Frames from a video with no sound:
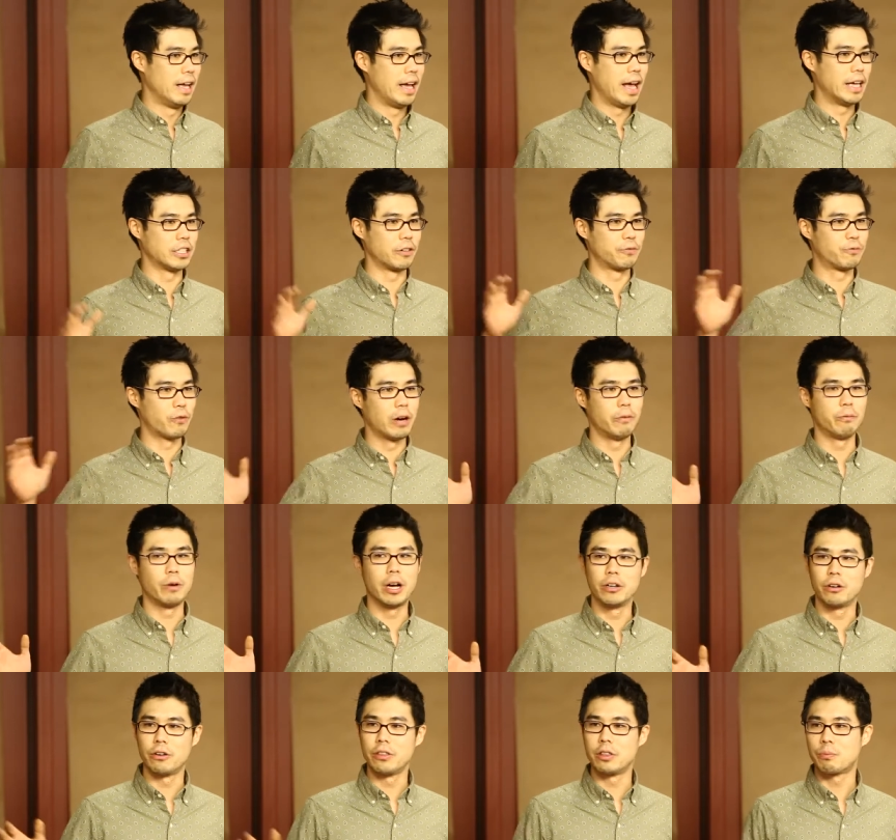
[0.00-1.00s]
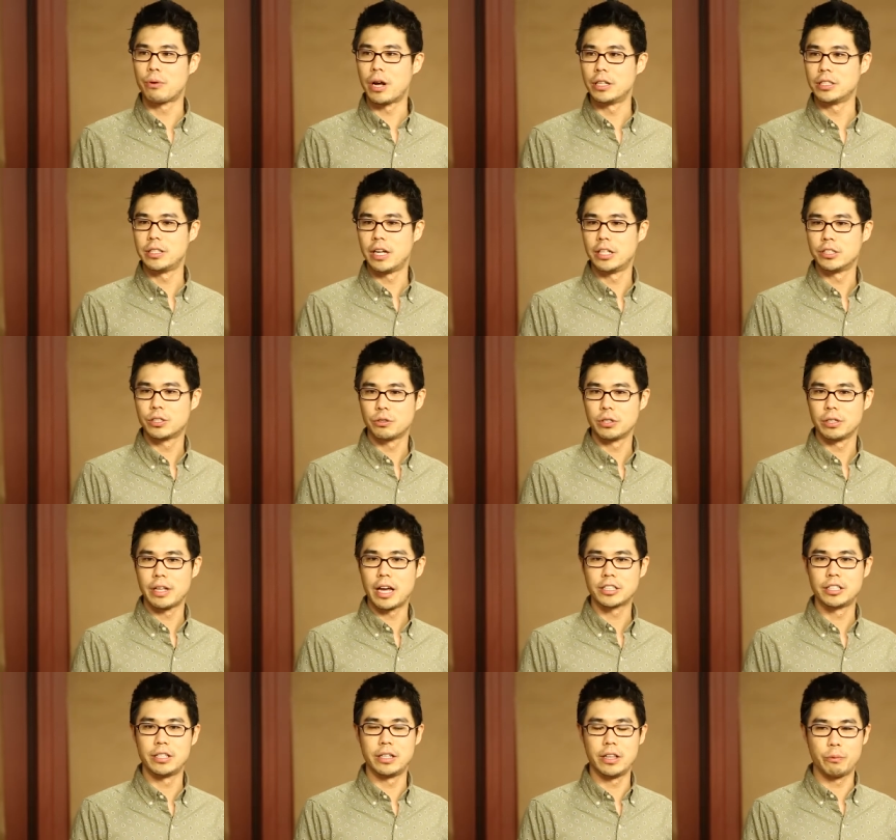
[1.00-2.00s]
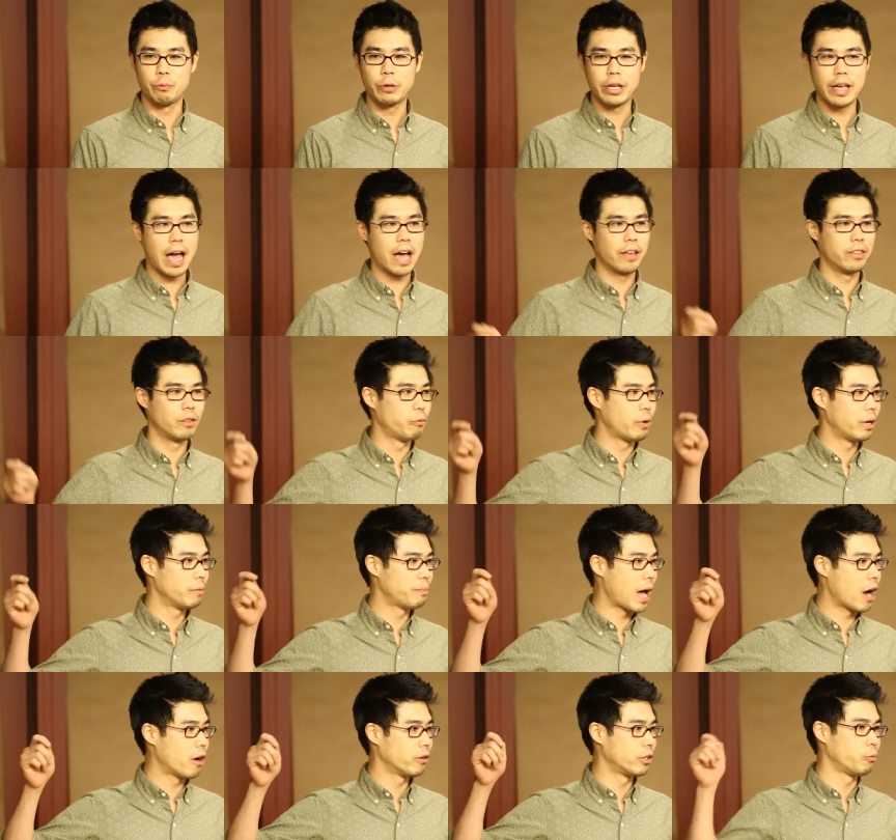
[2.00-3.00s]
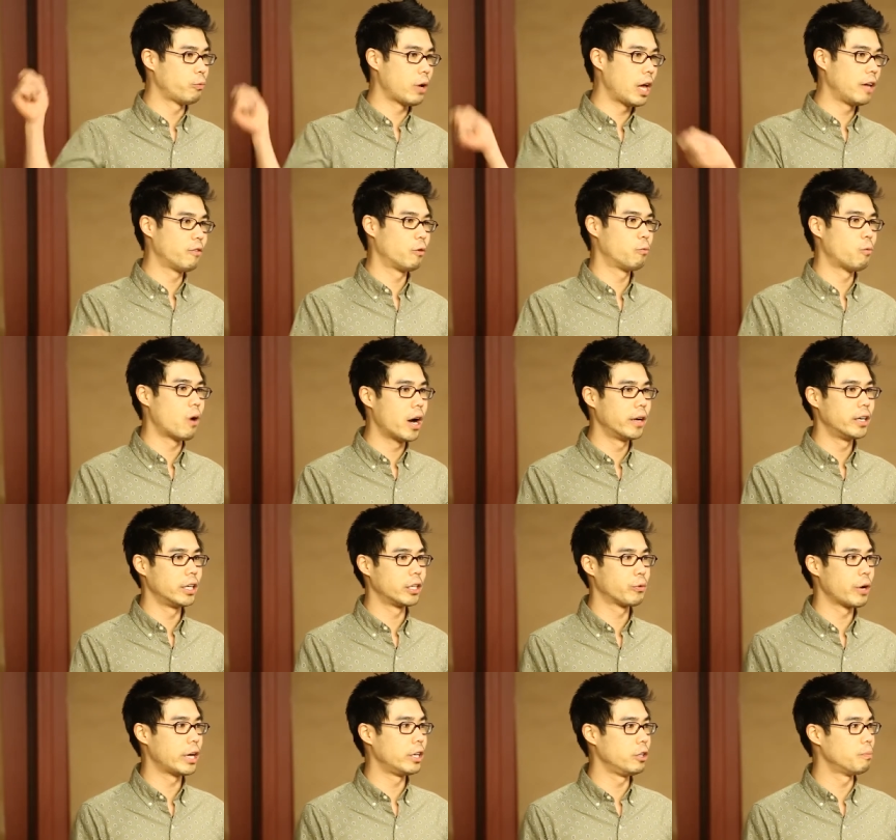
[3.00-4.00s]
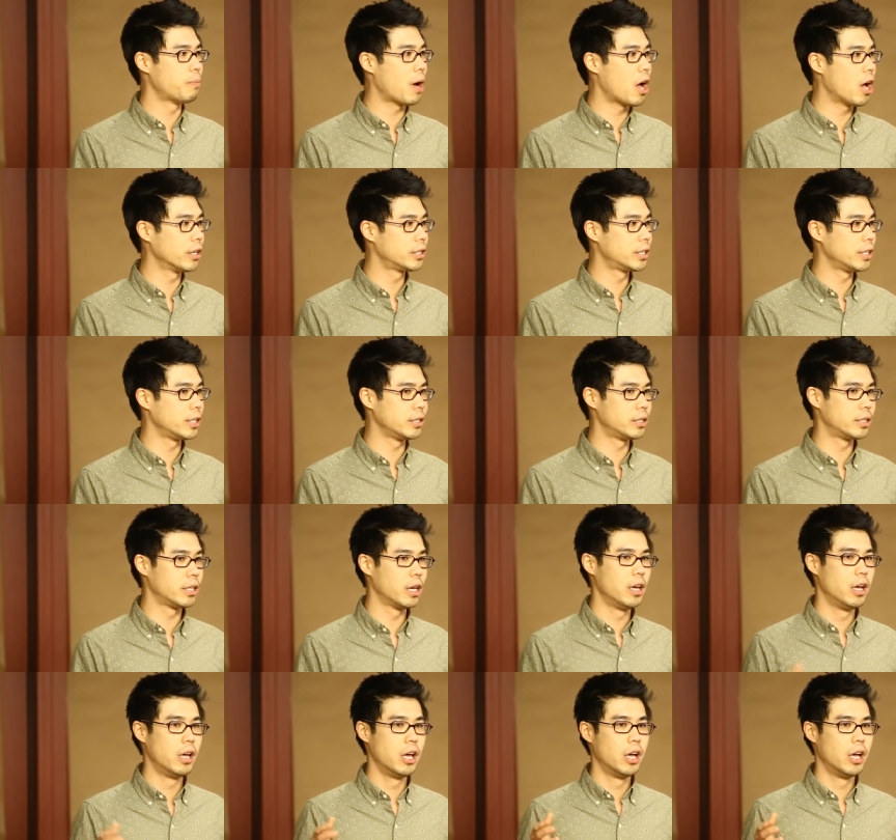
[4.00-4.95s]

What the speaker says: as a front runner in the presidential election, and we had the power to wave a wand and create new policies,